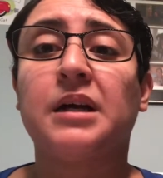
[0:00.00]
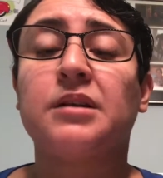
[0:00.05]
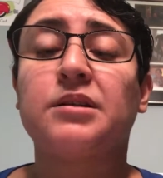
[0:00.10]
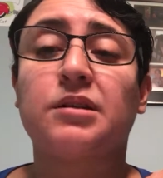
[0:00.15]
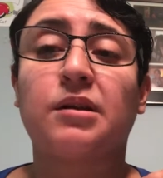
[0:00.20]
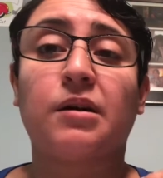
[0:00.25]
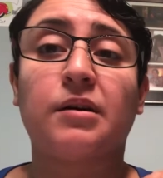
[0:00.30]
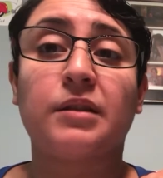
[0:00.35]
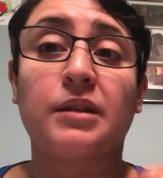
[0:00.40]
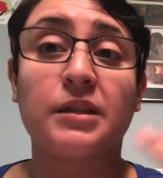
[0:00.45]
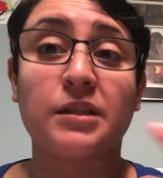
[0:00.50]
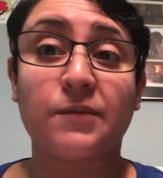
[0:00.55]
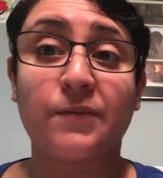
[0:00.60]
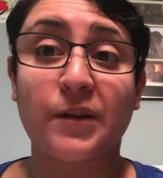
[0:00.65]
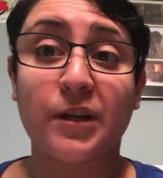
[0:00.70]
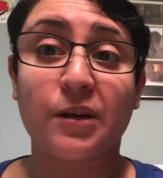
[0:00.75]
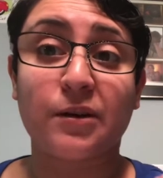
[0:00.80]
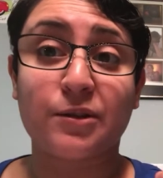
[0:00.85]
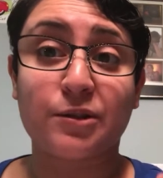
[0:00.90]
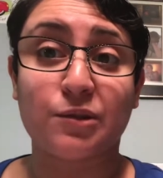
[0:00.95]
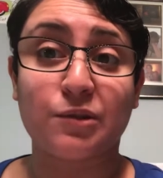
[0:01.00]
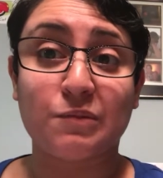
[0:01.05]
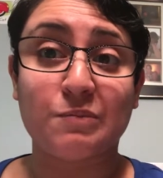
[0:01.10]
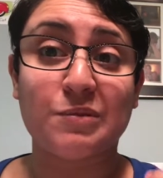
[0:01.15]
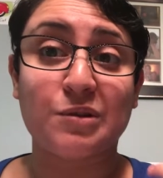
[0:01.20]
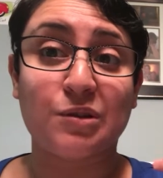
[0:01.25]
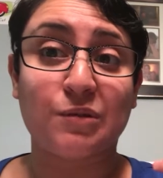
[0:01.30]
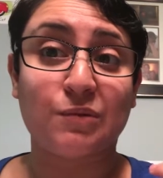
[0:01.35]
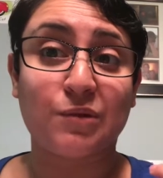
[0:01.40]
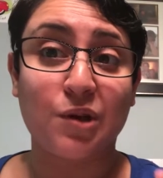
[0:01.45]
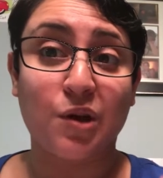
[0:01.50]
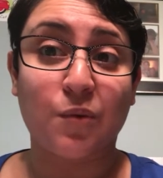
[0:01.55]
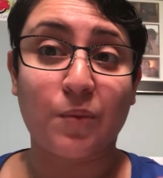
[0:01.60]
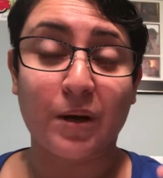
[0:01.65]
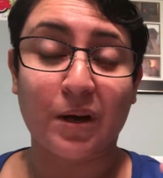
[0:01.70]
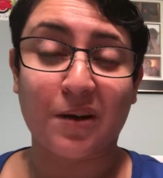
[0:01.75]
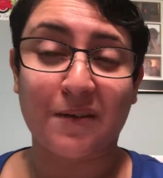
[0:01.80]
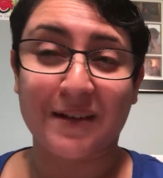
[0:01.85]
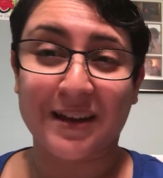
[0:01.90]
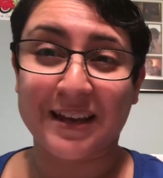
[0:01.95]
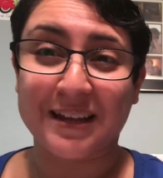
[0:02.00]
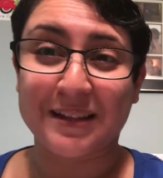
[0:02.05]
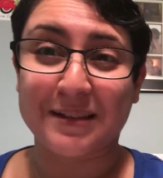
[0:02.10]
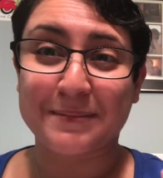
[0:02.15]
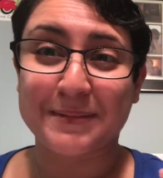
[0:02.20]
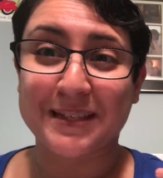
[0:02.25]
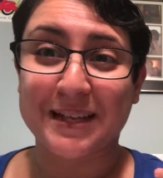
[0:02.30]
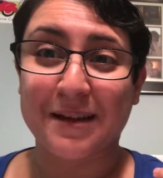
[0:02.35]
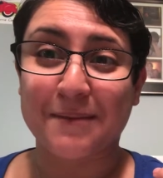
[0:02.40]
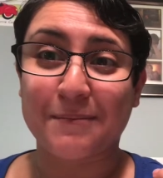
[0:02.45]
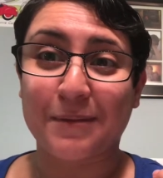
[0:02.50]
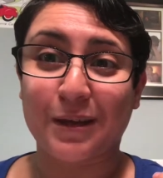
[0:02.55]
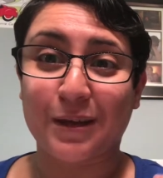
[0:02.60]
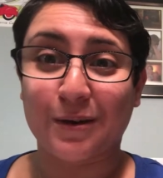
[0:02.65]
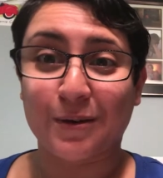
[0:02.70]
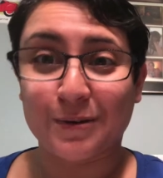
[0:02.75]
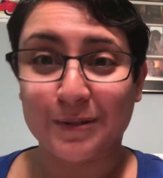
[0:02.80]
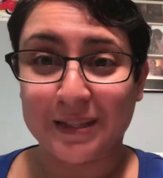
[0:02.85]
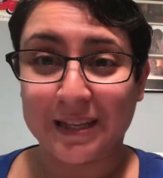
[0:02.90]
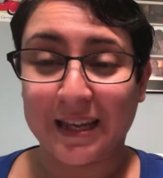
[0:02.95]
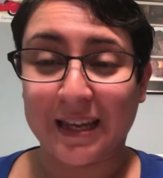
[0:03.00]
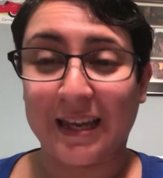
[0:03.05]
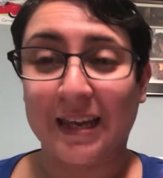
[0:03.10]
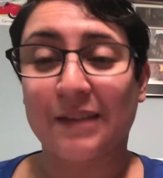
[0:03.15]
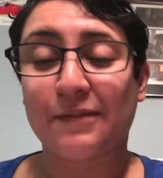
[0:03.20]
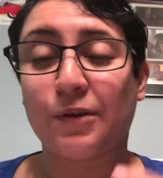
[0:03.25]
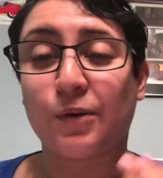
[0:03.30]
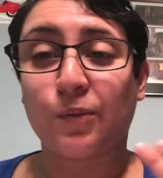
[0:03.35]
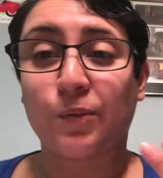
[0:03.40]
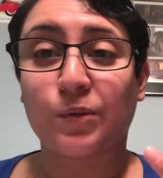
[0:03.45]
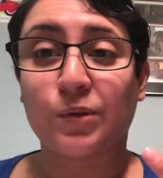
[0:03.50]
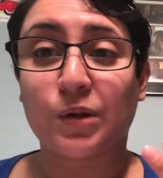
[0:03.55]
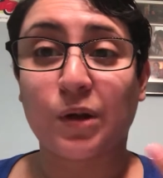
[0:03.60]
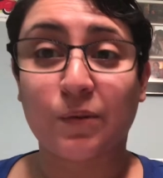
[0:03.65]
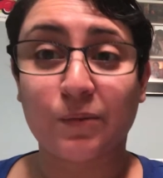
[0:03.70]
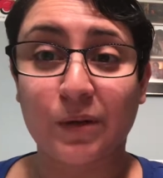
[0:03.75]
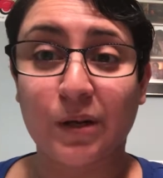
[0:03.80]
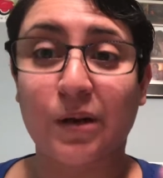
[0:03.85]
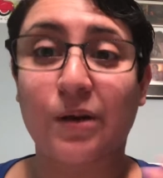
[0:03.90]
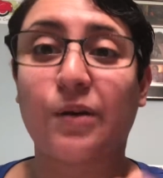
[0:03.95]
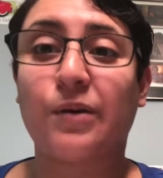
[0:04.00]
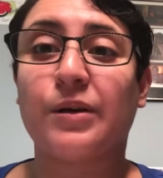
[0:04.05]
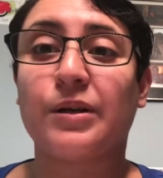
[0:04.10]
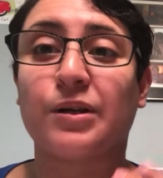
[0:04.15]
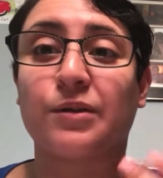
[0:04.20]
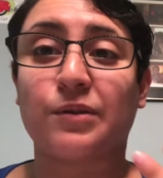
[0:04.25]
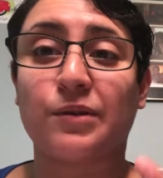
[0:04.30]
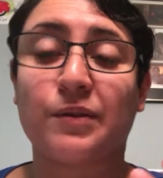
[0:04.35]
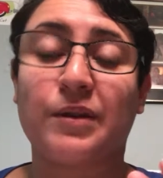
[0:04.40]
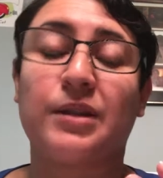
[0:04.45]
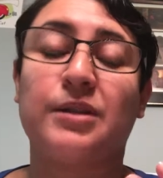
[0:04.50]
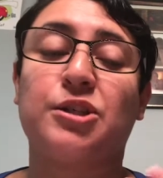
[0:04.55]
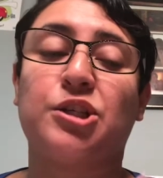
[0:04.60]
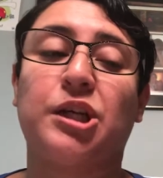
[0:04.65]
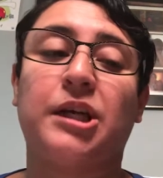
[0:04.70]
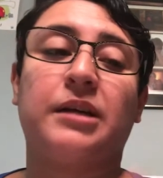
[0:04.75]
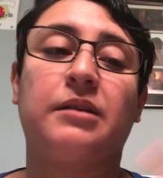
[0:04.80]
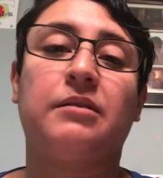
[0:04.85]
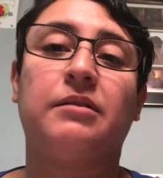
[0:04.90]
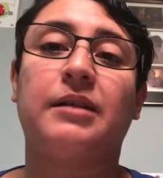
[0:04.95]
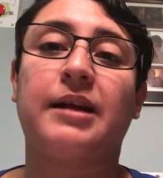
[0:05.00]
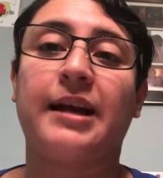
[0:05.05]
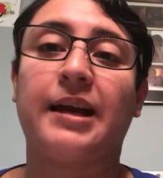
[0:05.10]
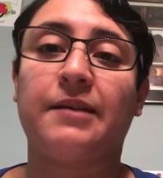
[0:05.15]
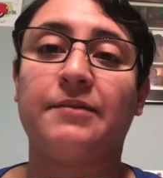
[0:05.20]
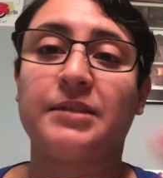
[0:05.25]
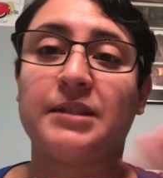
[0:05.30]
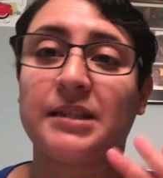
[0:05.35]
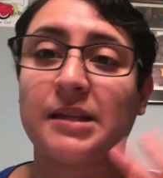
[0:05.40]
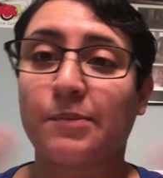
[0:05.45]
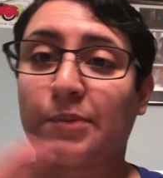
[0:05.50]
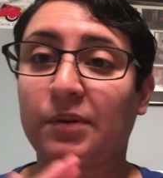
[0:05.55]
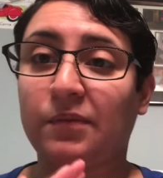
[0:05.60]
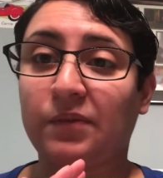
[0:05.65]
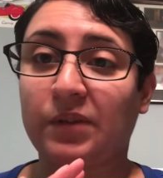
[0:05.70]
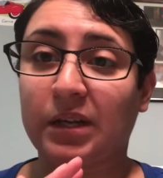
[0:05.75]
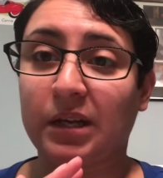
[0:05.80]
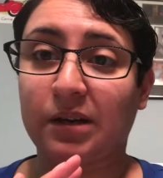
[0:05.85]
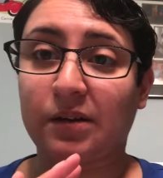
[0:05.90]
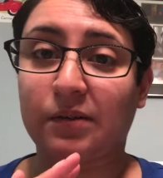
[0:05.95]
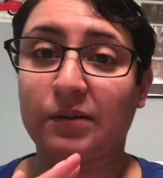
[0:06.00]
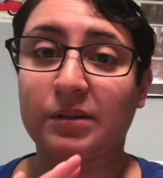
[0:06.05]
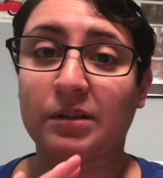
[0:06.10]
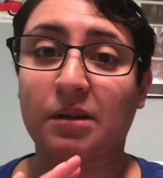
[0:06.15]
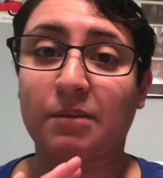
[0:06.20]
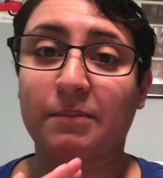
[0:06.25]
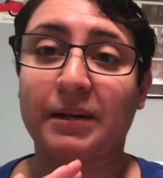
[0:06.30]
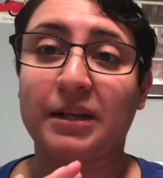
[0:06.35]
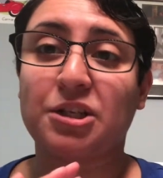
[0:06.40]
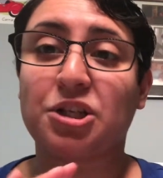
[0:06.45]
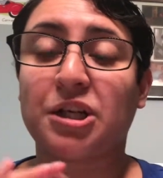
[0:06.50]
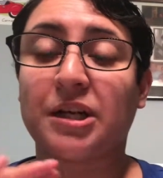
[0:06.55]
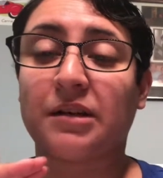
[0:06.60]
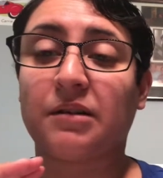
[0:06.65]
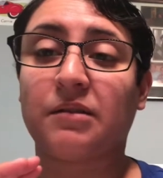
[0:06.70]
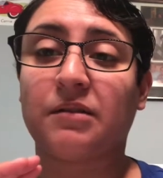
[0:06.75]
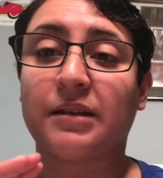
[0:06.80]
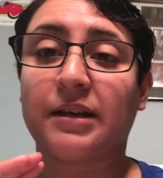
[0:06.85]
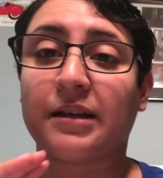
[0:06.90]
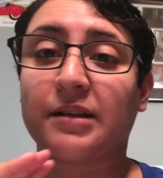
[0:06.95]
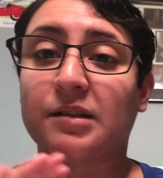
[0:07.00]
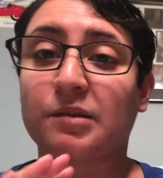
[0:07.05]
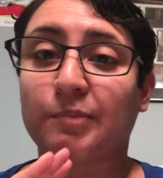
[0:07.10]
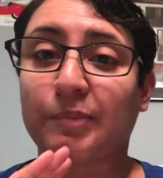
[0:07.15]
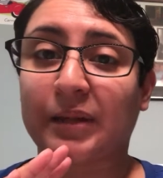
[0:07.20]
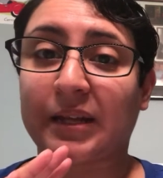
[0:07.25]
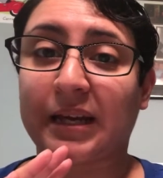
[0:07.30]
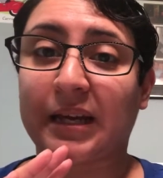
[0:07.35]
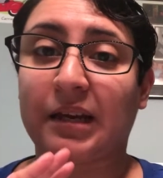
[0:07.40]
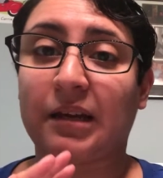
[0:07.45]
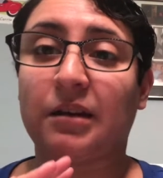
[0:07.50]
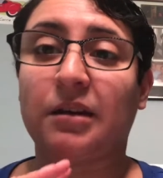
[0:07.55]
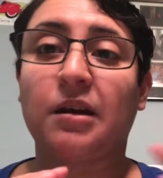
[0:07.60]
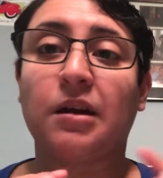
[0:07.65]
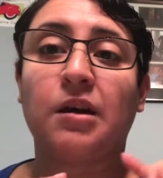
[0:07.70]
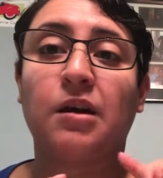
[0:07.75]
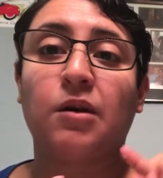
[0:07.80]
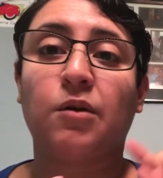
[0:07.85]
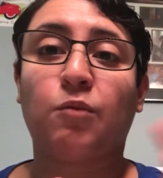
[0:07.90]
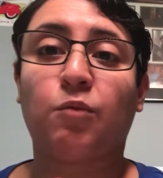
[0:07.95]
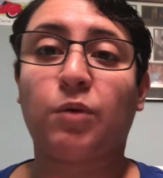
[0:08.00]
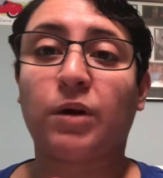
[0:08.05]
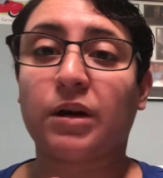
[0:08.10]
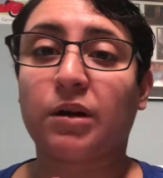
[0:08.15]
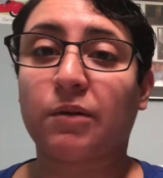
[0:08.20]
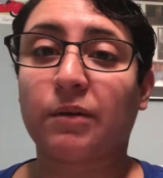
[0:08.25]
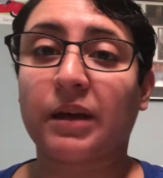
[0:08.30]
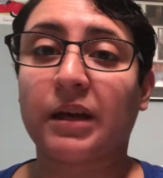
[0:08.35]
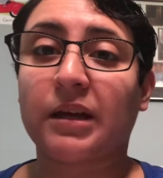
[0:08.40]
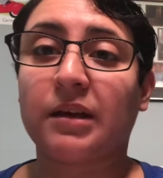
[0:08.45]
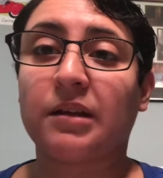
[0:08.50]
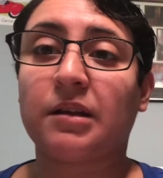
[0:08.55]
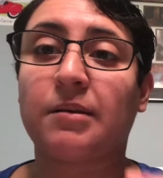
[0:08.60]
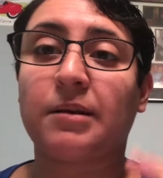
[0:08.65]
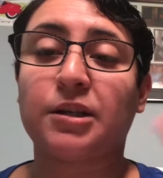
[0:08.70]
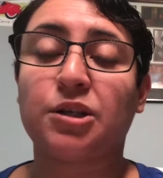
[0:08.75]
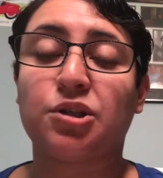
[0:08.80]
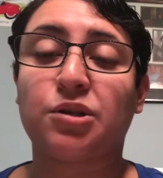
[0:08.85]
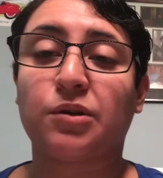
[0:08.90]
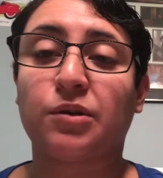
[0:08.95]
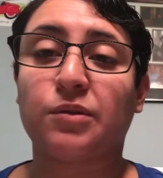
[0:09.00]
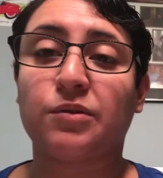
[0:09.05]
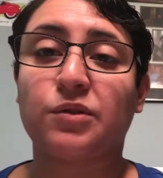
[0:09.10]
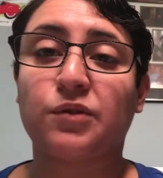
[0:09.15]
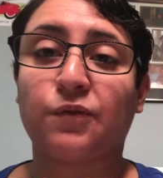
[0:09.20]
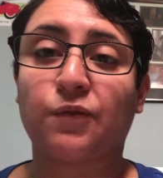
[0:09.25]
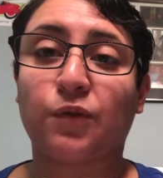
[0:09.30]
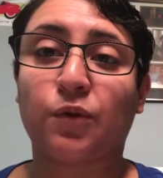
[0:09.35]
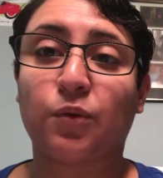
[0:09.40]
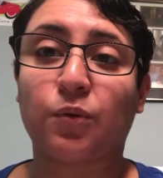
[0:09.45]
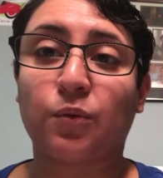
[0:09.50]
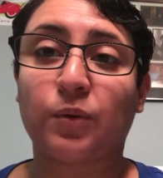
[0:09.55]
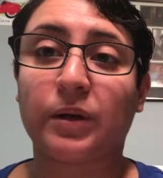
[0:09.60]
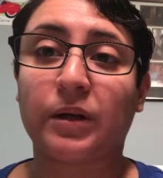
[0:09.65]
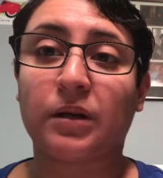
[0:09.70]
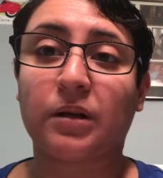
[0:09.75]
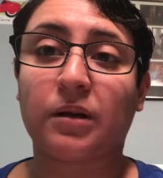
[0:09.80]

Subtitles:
So this video assumes you know what curriculums I'm using. If you don't know and you're new to the channel, I have separate videos on my channel that explain what curriculum I chose for